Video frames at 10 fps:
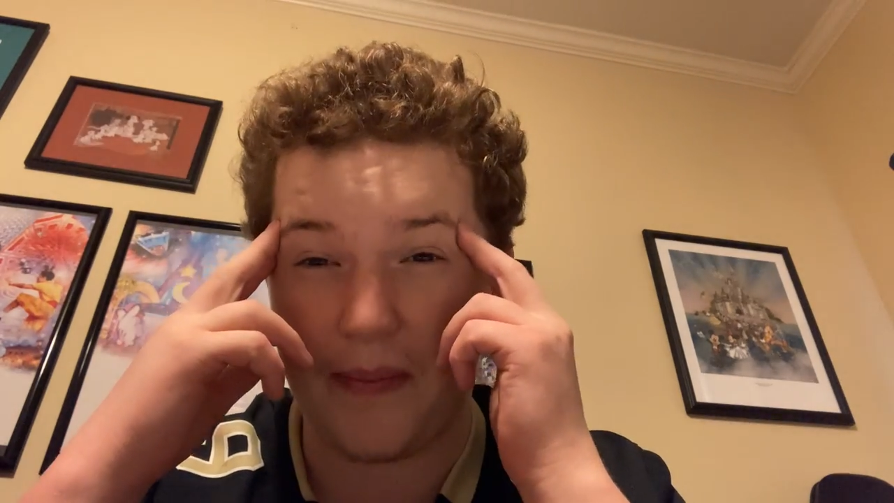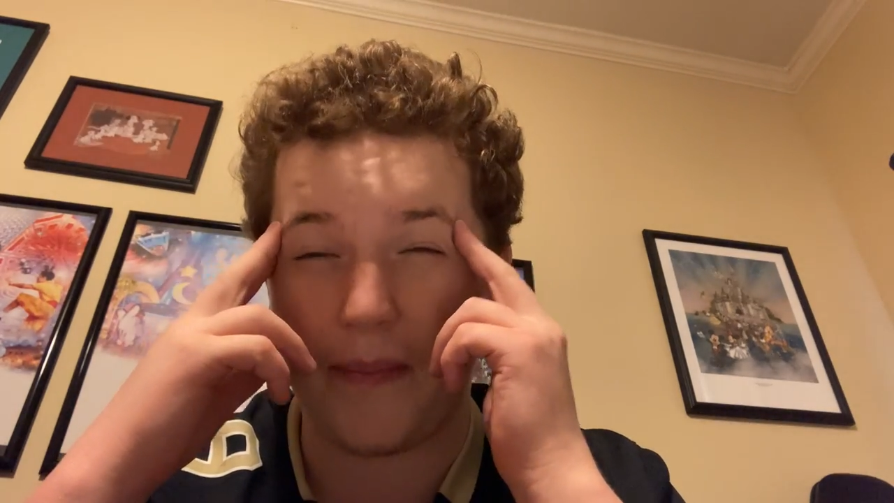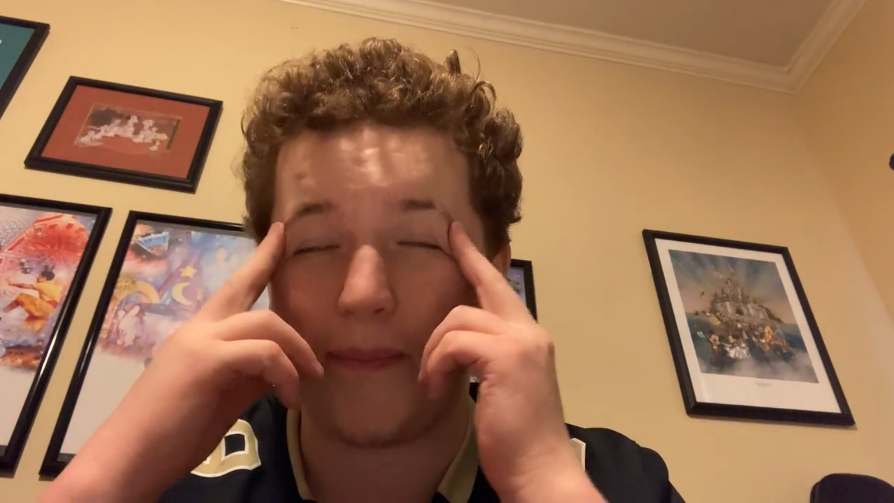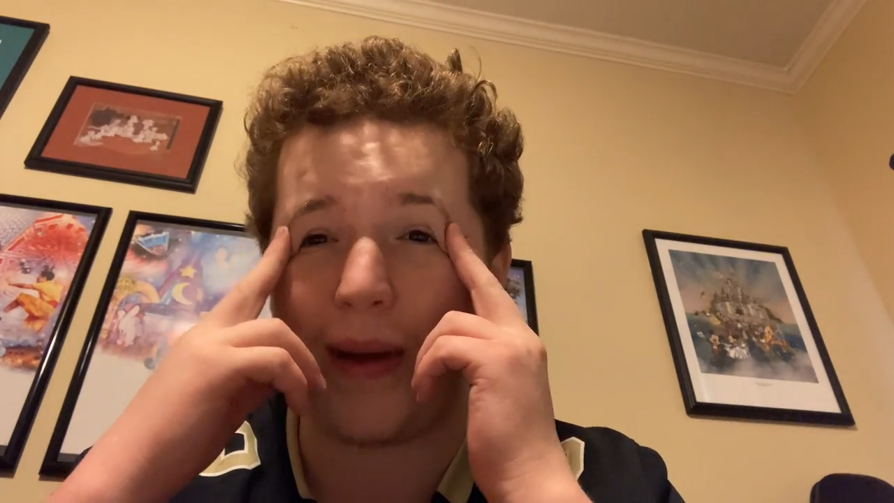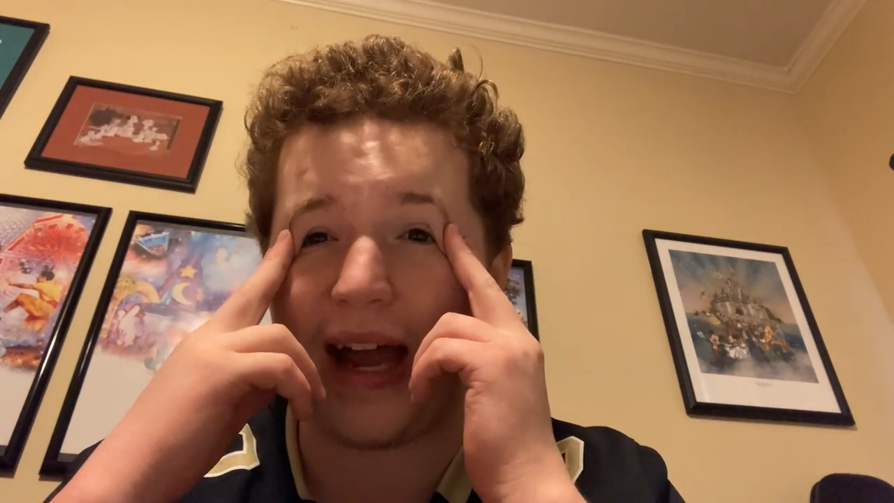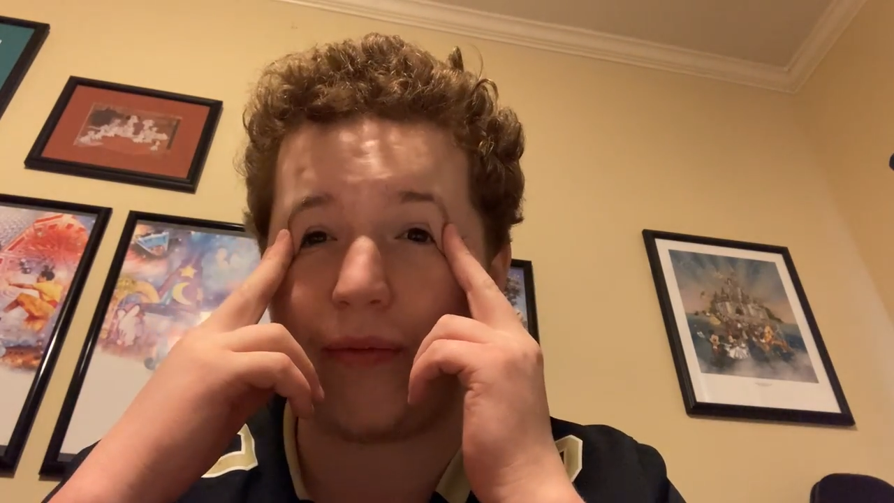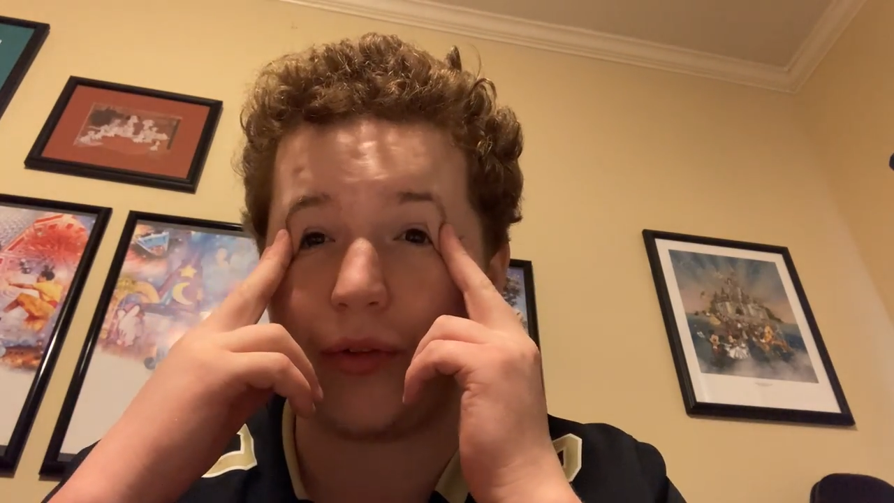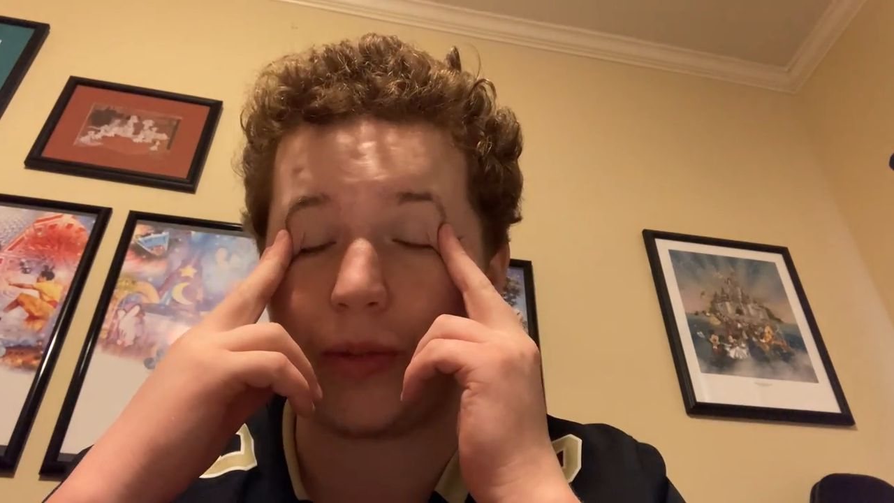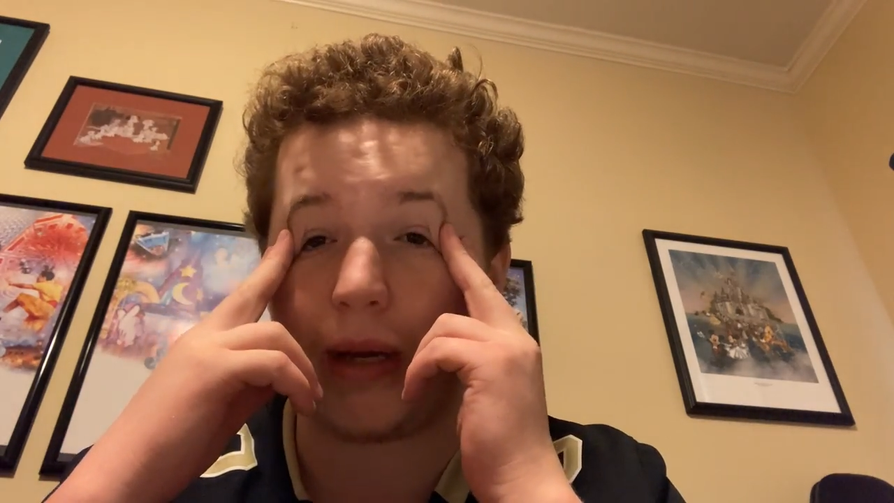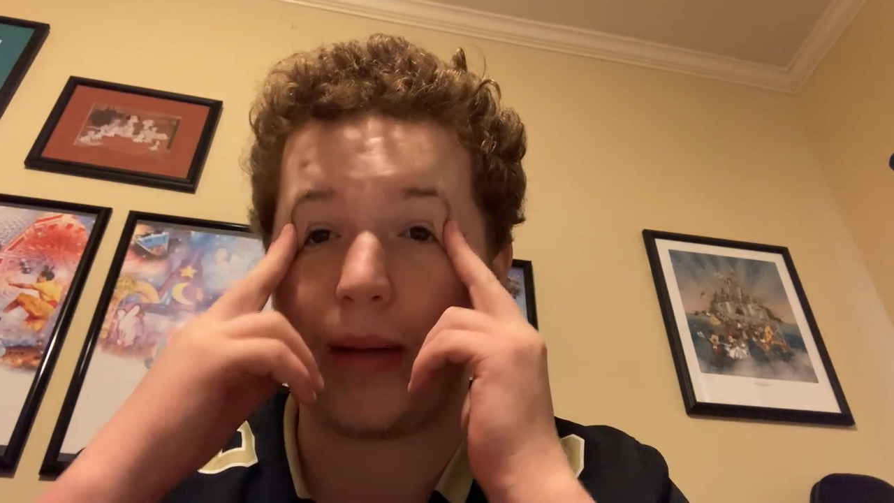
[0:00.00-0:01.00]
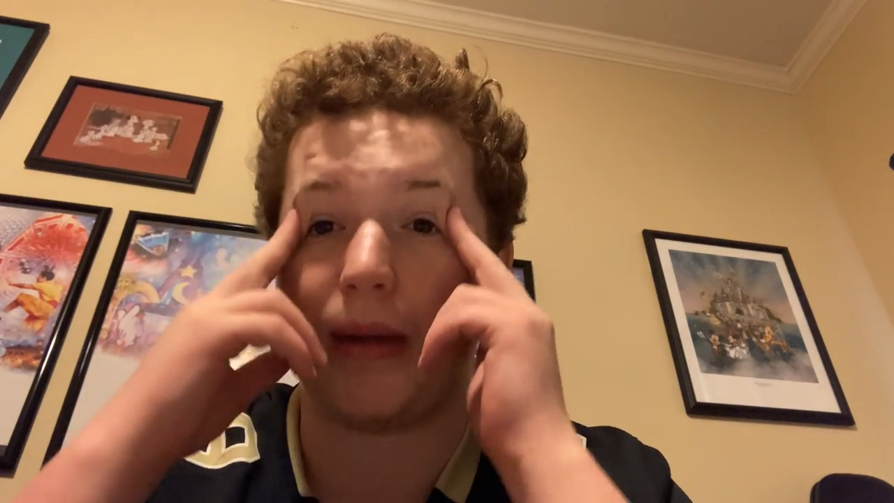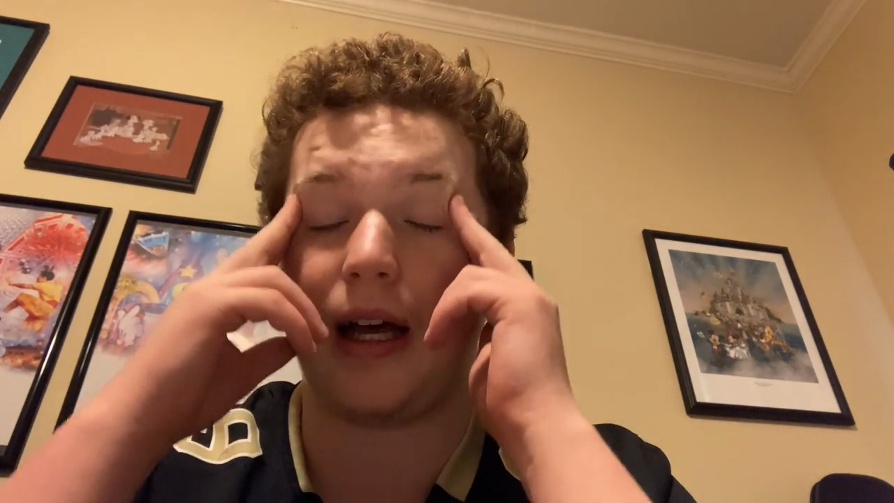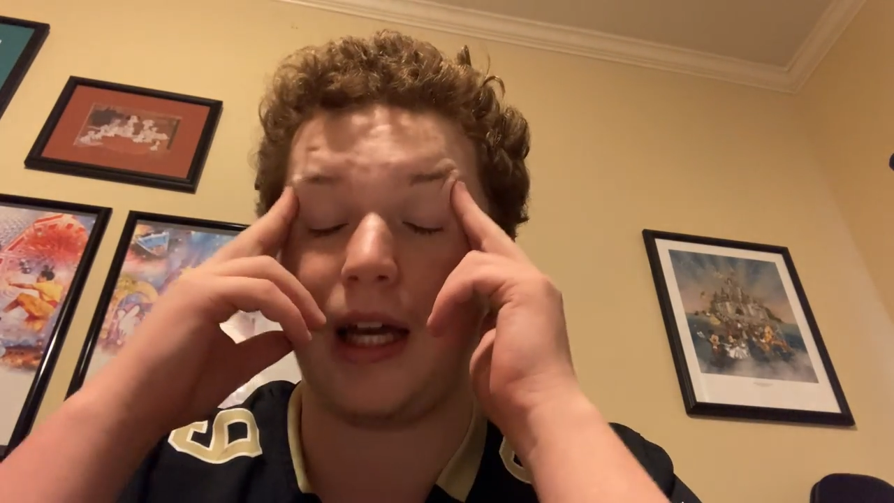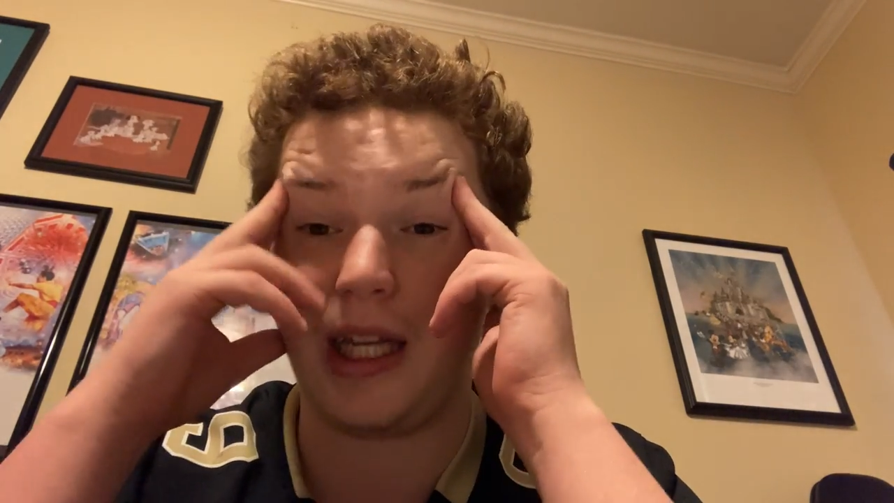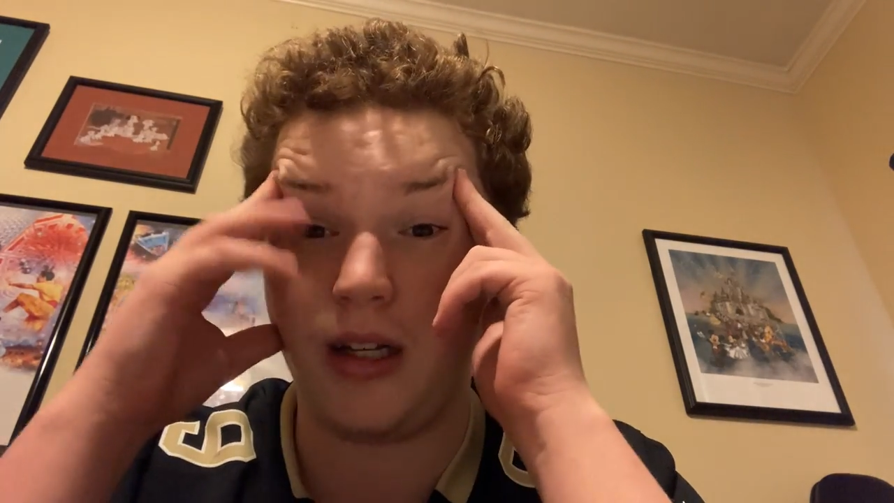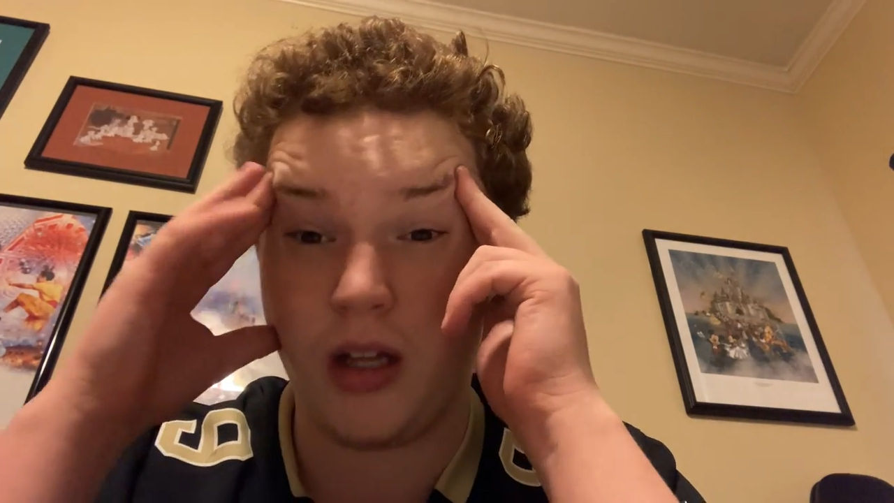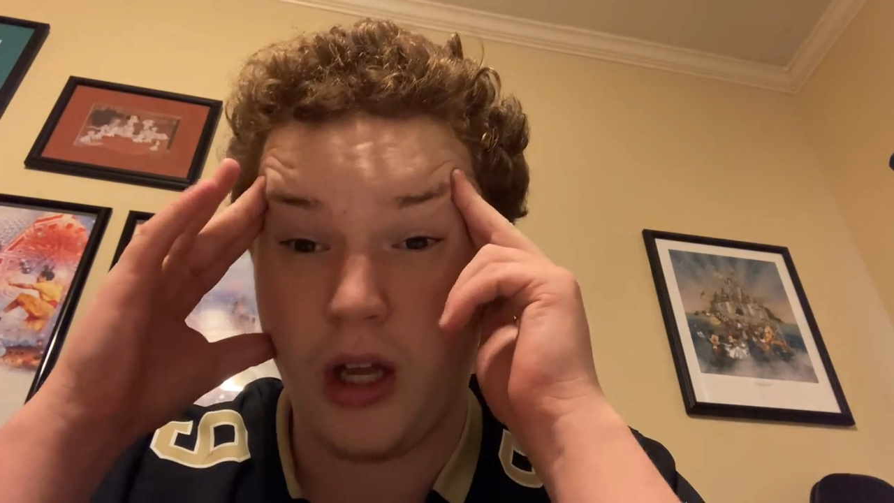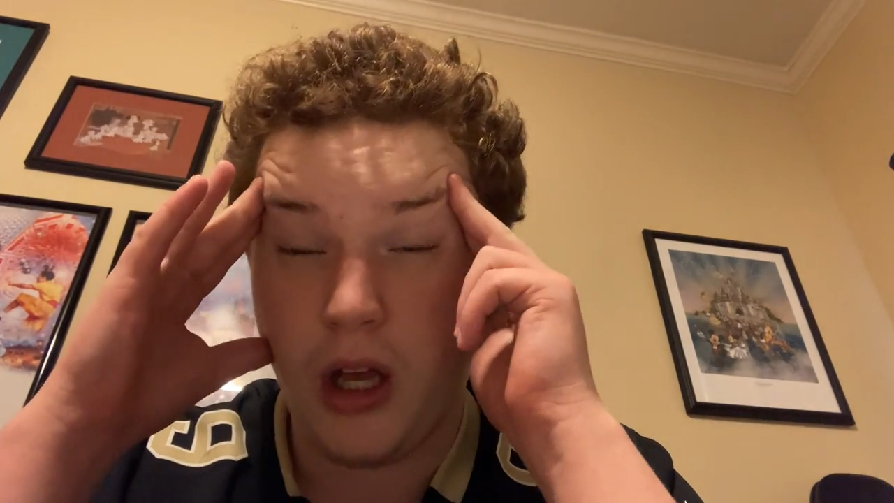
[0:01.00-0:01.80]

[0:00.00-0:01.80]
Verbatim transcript: baffles my mind